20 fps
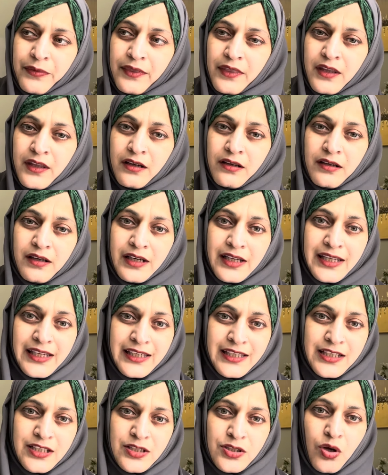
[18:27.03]
the
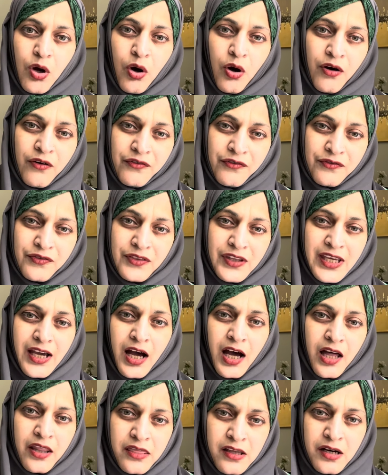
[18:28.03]
needs of the
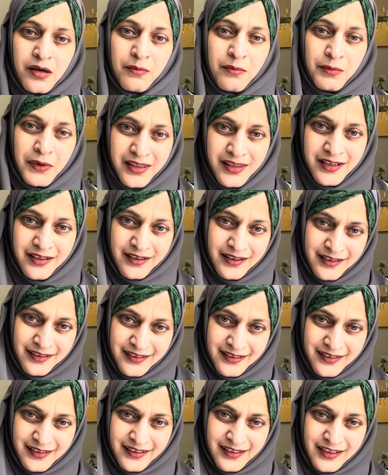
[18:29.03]
other mother.
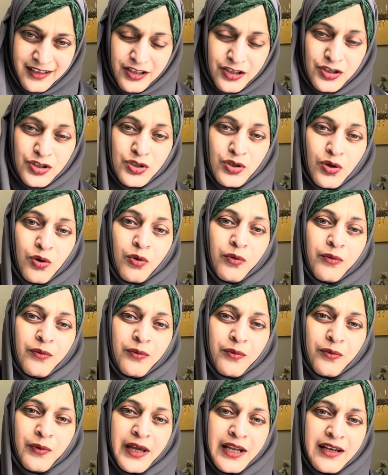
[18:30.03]
So
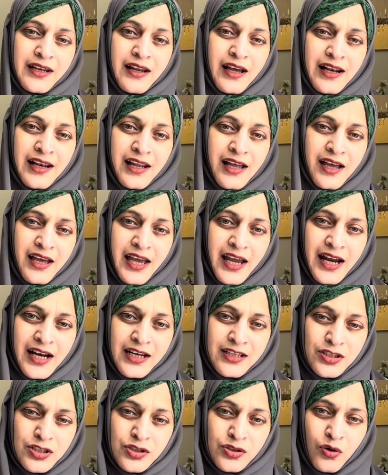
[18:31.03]
when Allah had
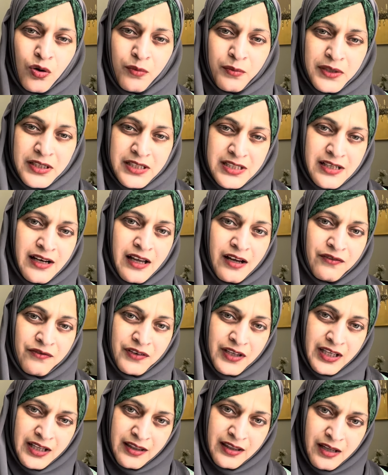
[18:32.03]
so much love
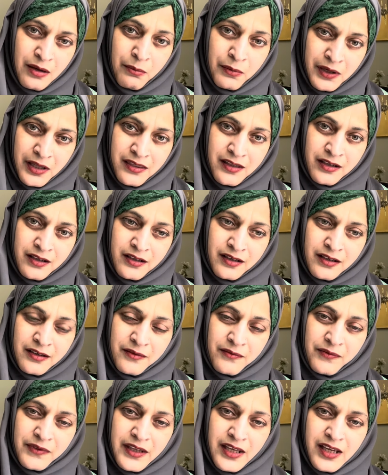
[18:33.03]
in the mother,
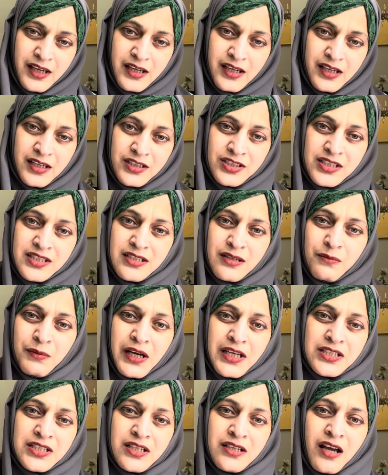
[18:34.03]
just
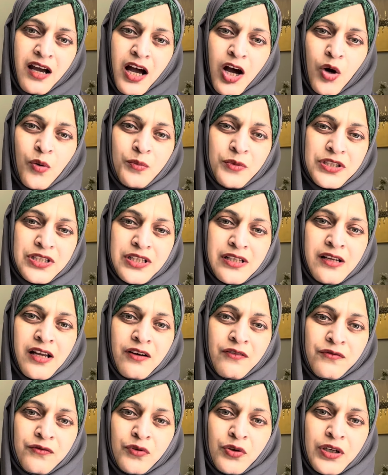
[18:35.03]
imagine how much
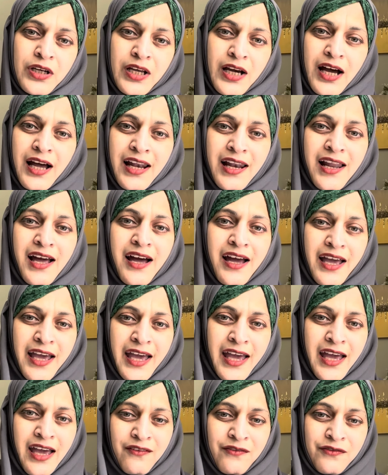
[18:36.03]
love would Allah
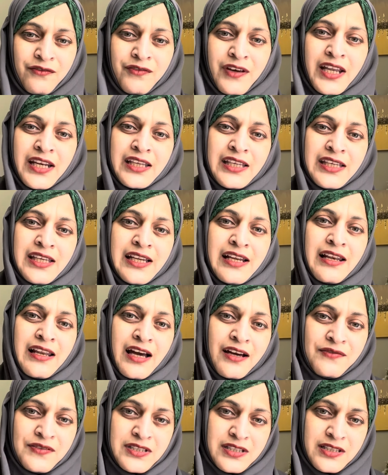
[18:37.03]
have when He
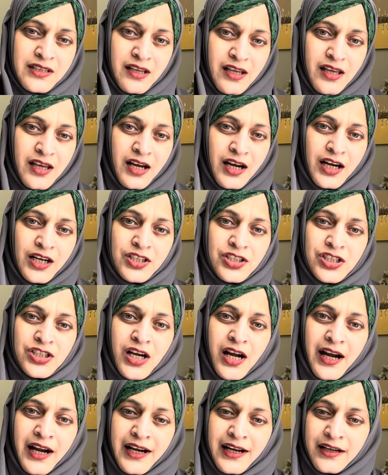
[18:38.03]
loves a
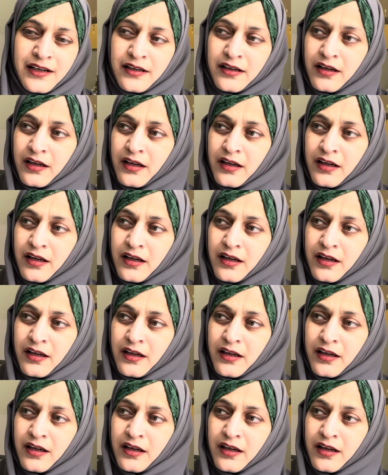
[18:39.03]
child